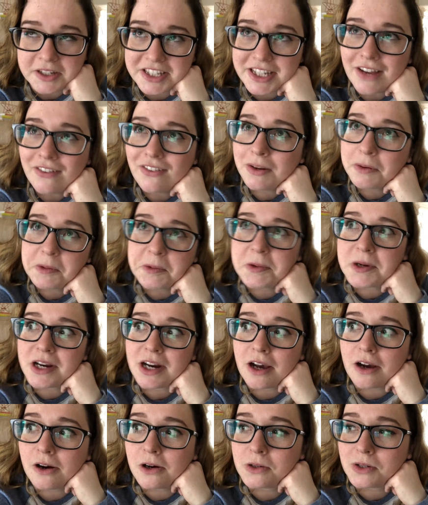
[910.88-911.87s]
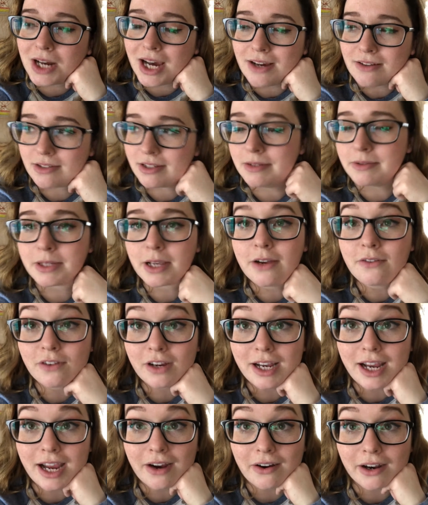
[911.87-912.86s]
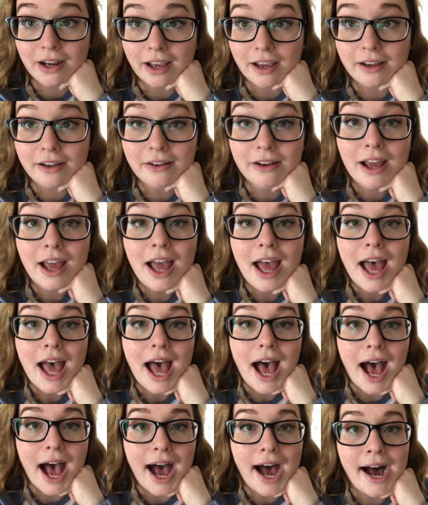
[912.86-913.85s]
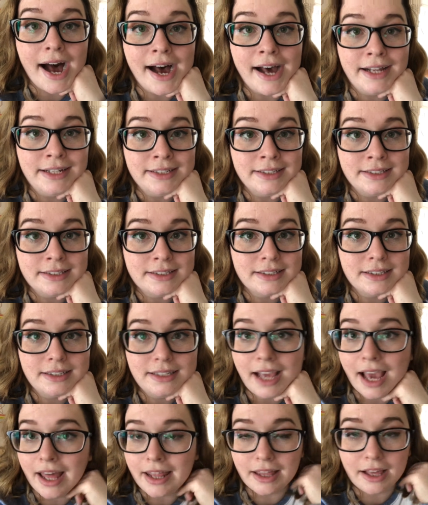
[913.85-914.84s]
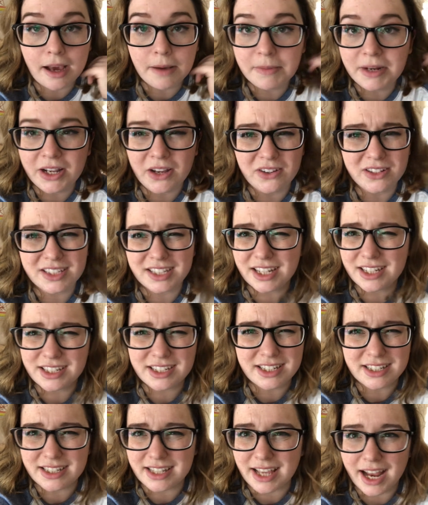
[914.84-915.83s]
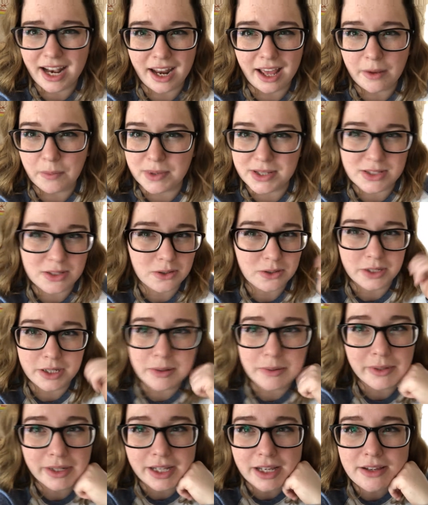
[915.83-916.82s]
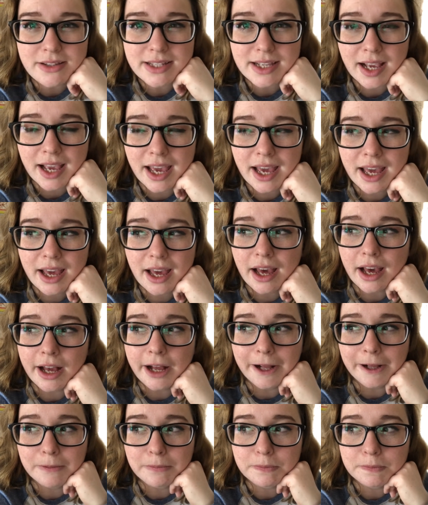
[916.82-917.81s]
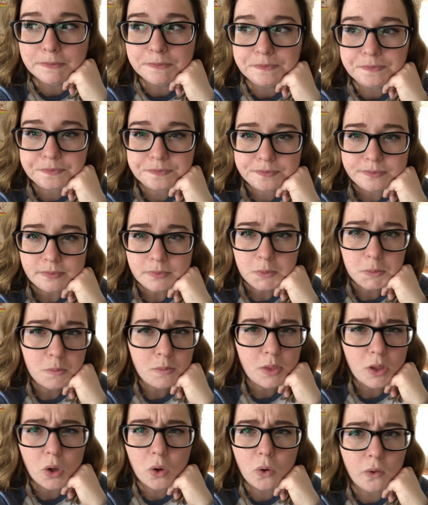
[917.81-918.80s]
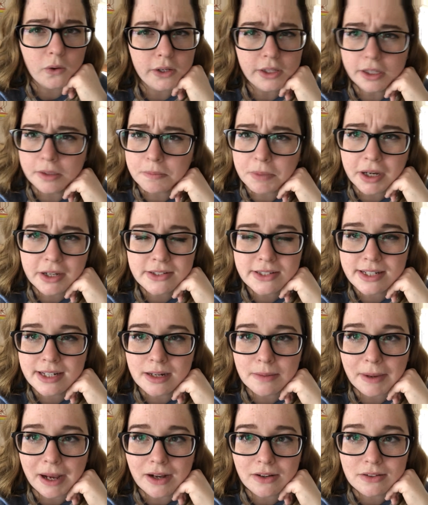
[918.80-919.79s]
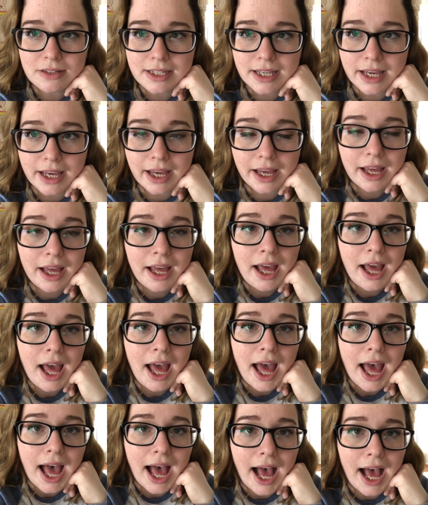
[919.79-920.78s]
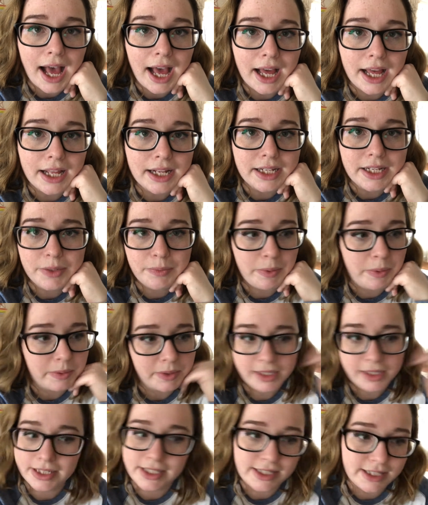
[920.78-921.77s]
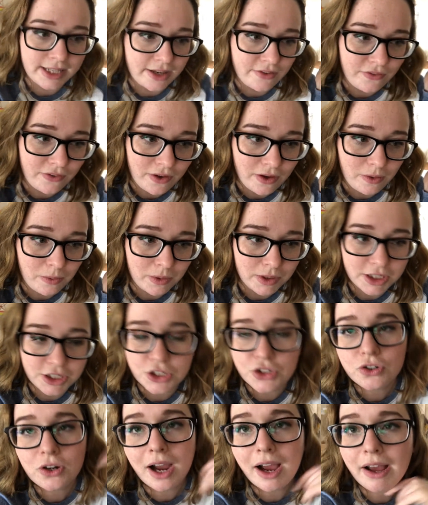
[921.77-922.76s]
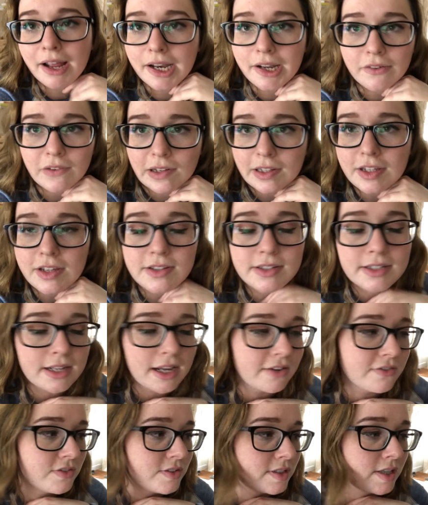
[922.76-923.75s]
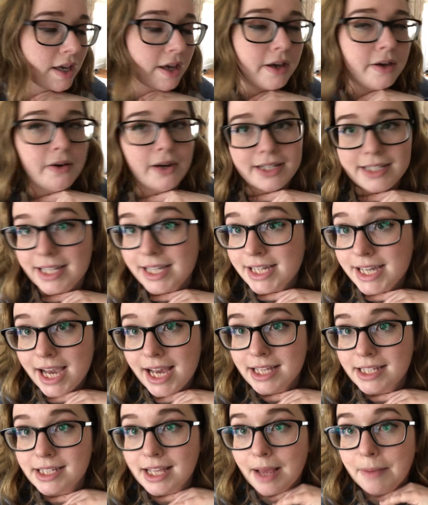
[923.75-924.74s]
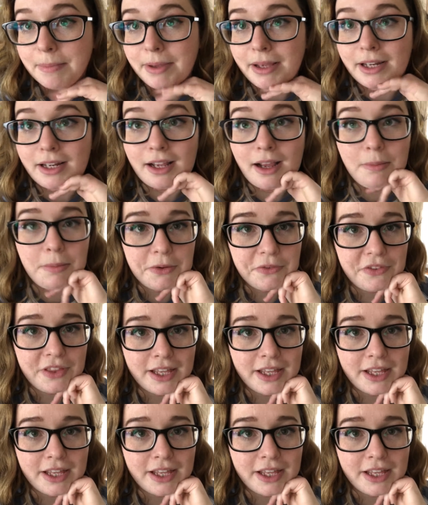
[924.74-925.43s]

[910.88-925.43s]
definitely when we were in our old house, it was over a year ago, and yeah, the company got in touch to say like, we saw you were using it, or you'd posted about it, and we wanted to see if you wanted to try out any of our new stuff. So I said yes and picked a couple of